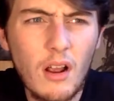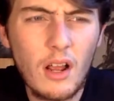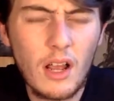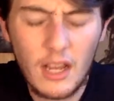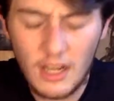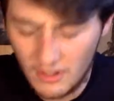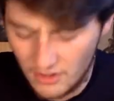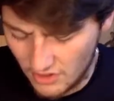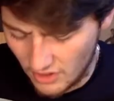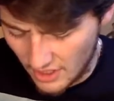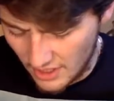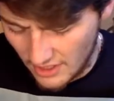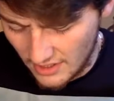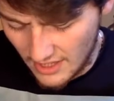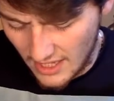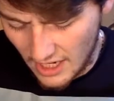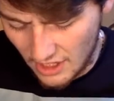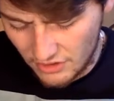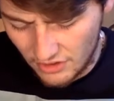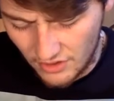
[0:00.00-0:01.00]
excited
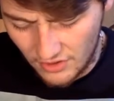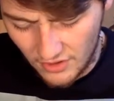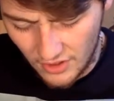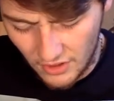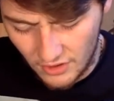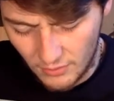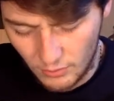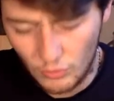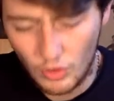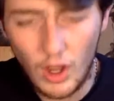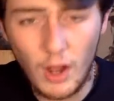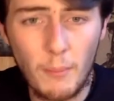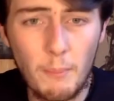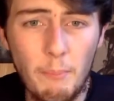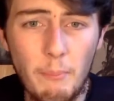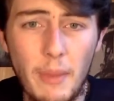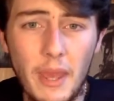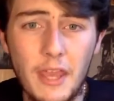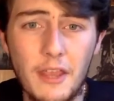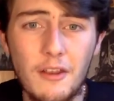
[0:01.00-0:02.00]
to actually see some Tom
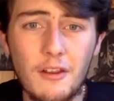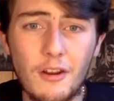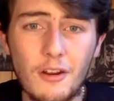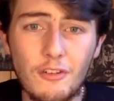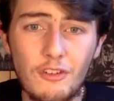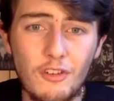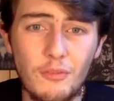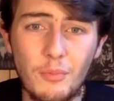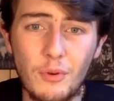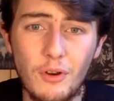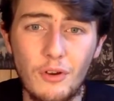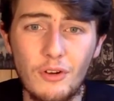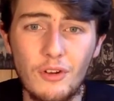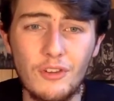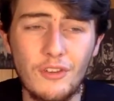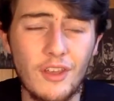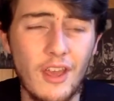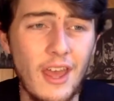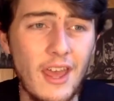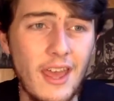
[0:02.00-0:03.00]
Baker, just
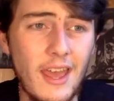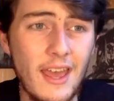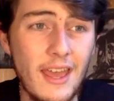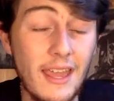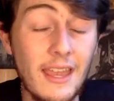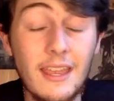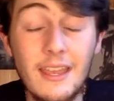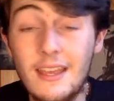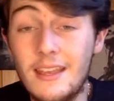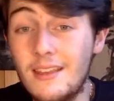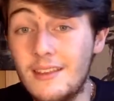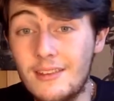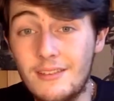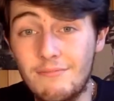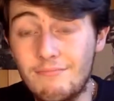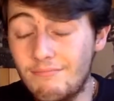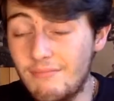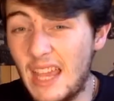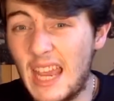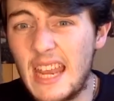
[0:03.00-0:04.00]
because he's
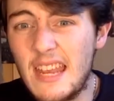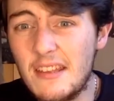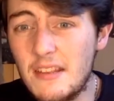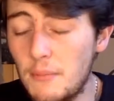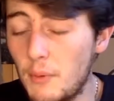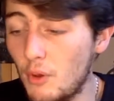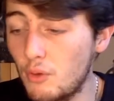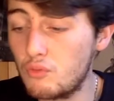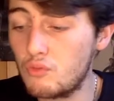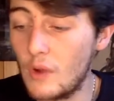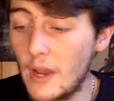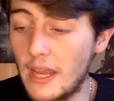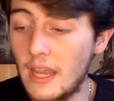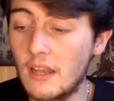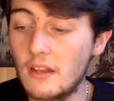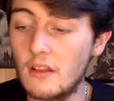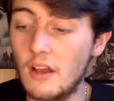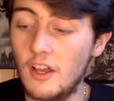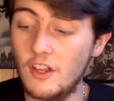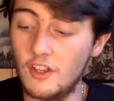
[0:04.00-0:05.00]
the most
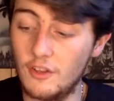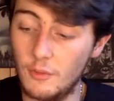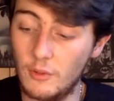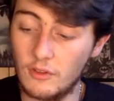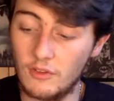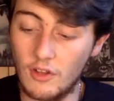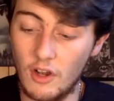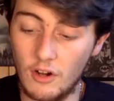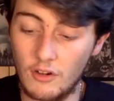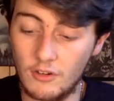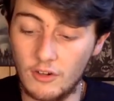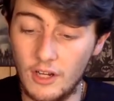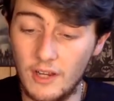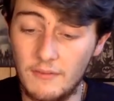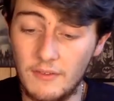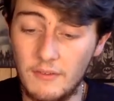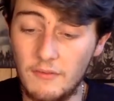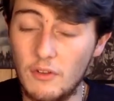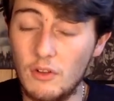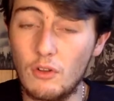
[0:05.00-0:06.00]
recognizable Doctor.
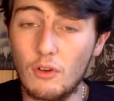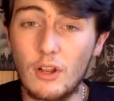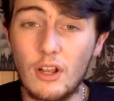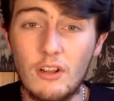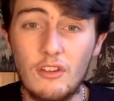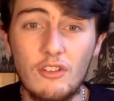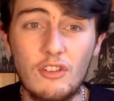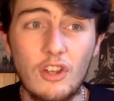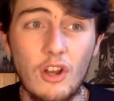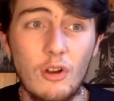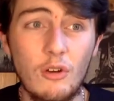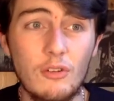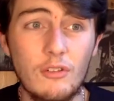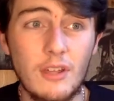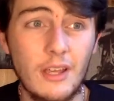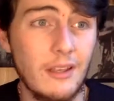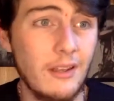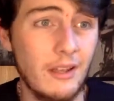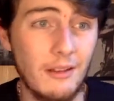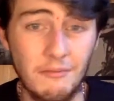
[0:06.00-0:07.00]
Even if you look at shows
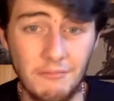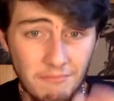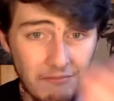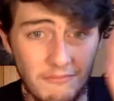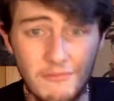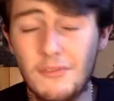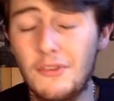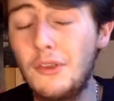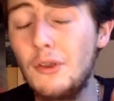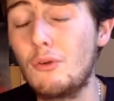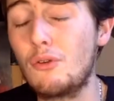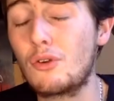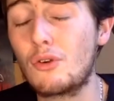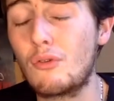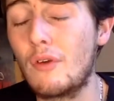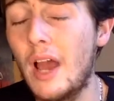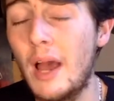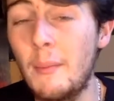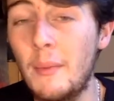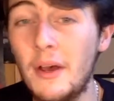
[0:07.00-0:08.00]
like
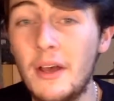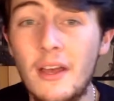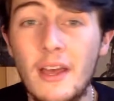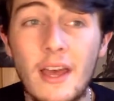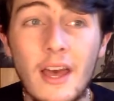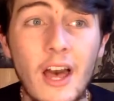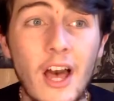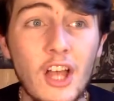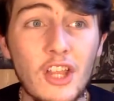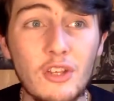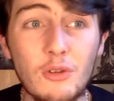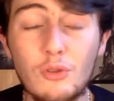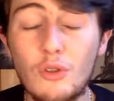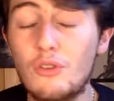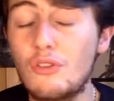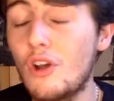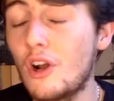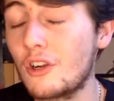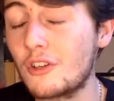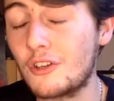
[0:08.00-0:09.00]
Futurama, there was a
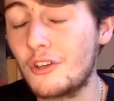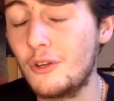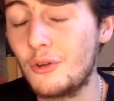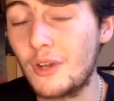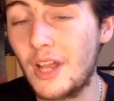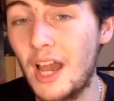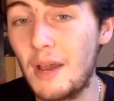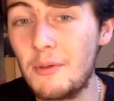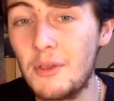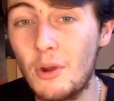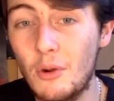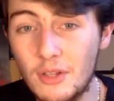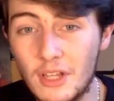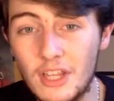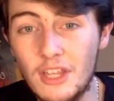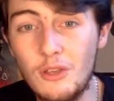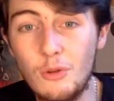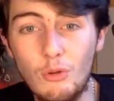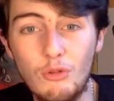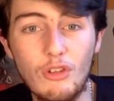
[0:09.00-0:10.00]
Doctor Who cameo and they
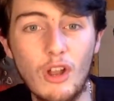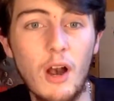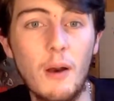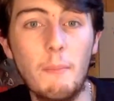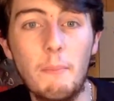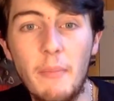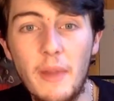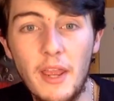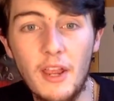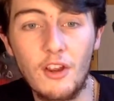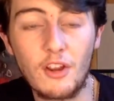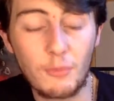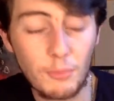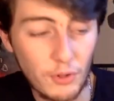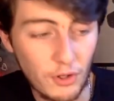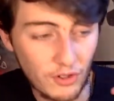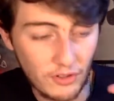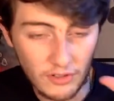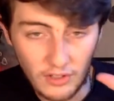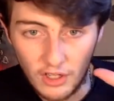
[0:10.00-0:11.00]
used Tom Baker
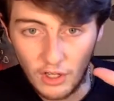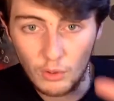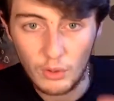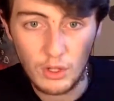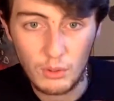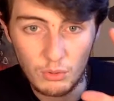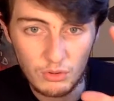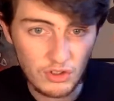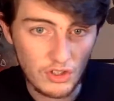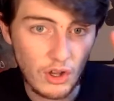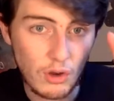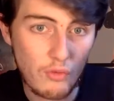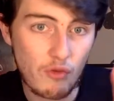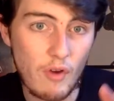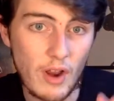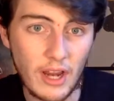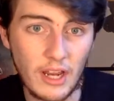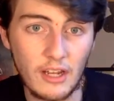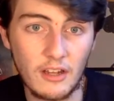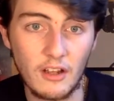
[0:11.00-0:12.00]
because they knew he was so
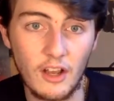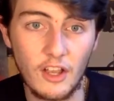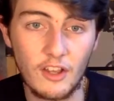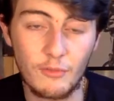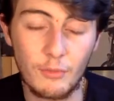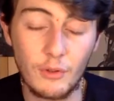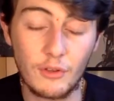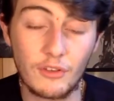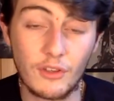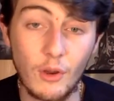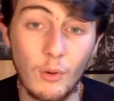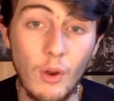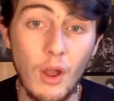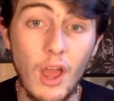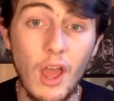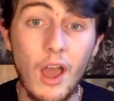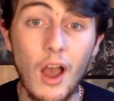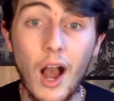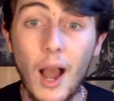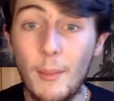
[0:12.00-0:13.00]
recognizable. So
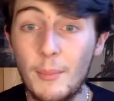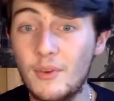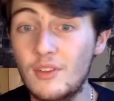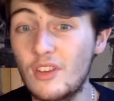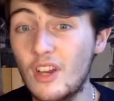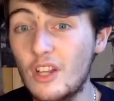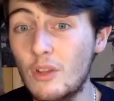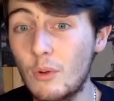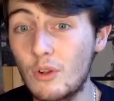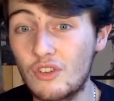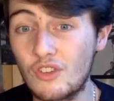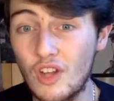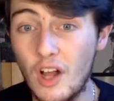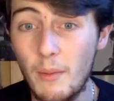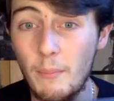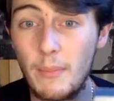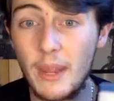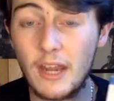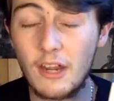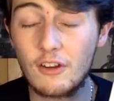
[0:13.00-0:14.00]
I'm excited to watch
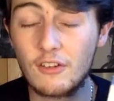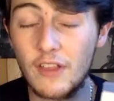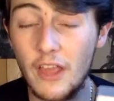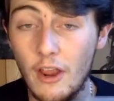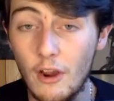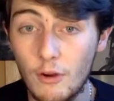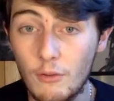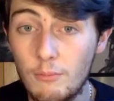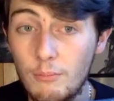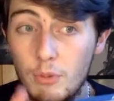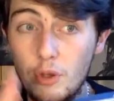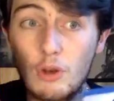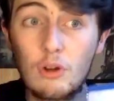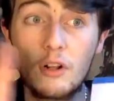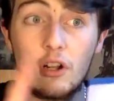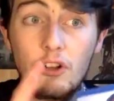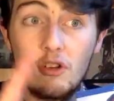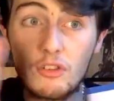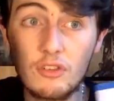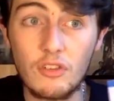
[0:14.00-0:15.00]
Tom Baker's era
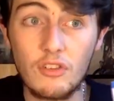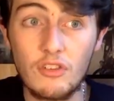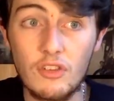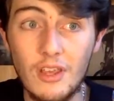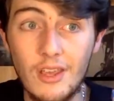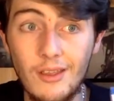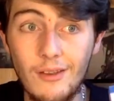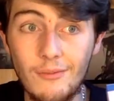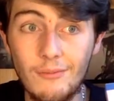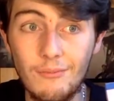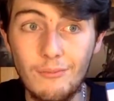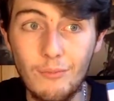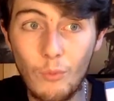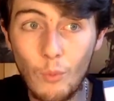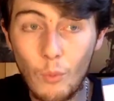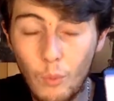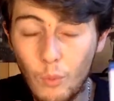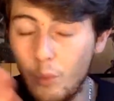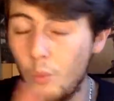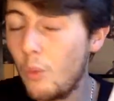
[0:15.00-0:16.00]
purely just to see
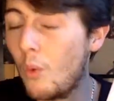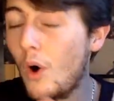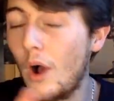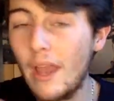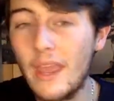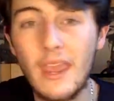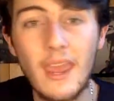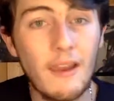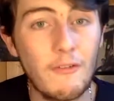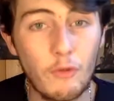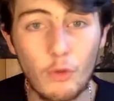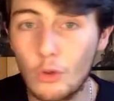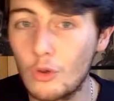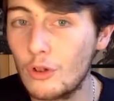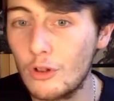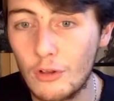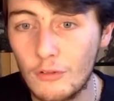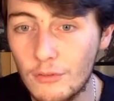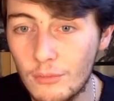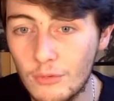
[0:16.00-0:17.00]
why
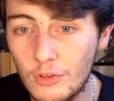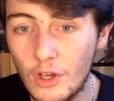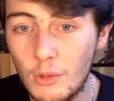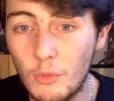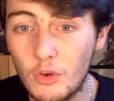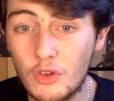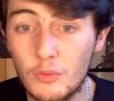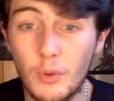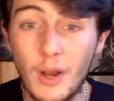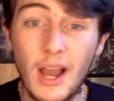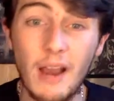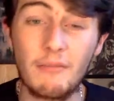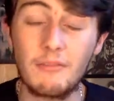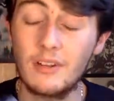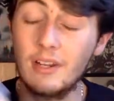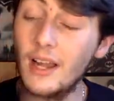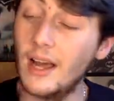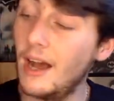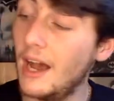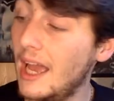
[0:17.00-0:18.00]
everyone loves him so much. But after
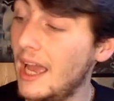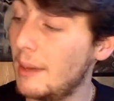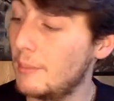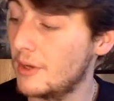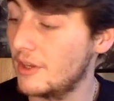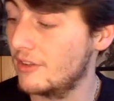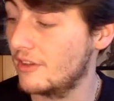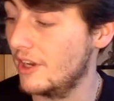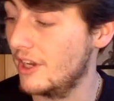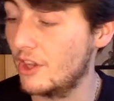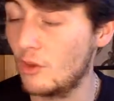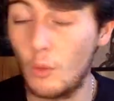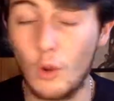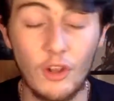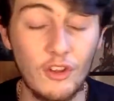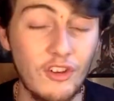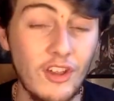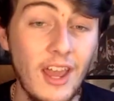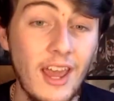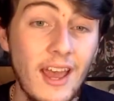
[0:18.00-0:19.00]
that, I am excited to
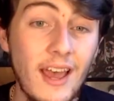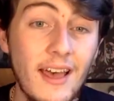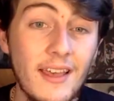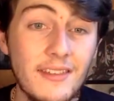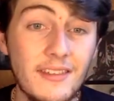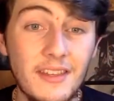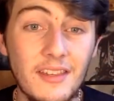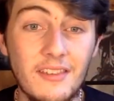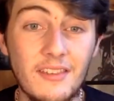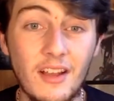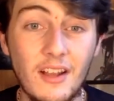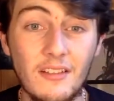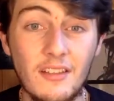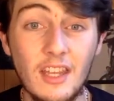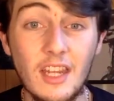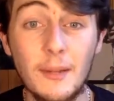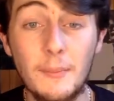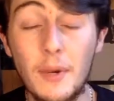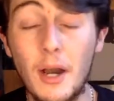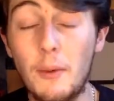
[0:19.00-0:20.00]
watch season
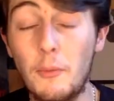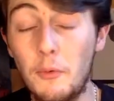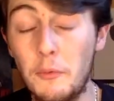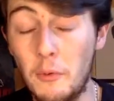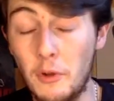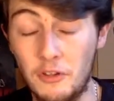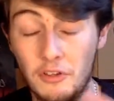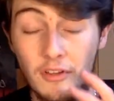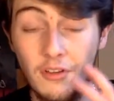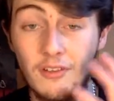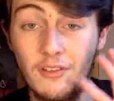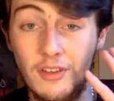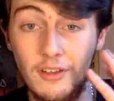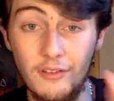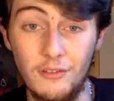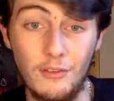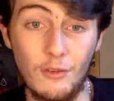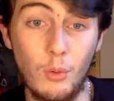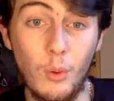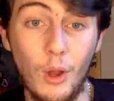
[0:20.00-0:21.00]
19, but I'll be watching
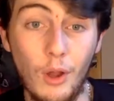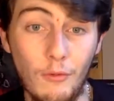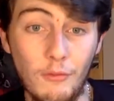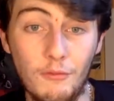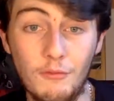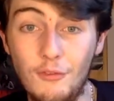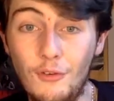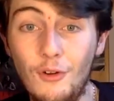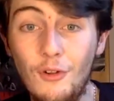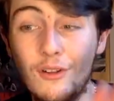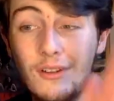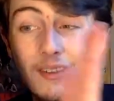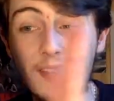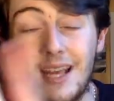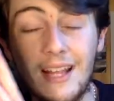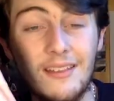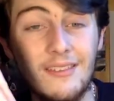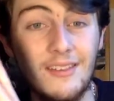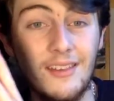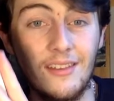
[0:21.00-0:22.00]
season 12 in full,
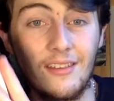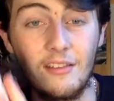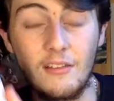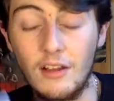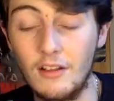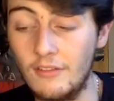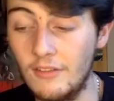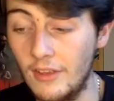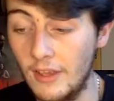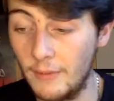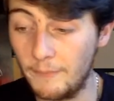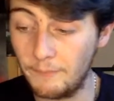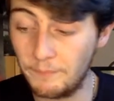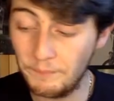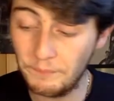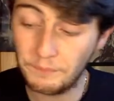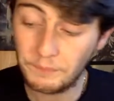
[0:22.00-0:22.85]
then season 19.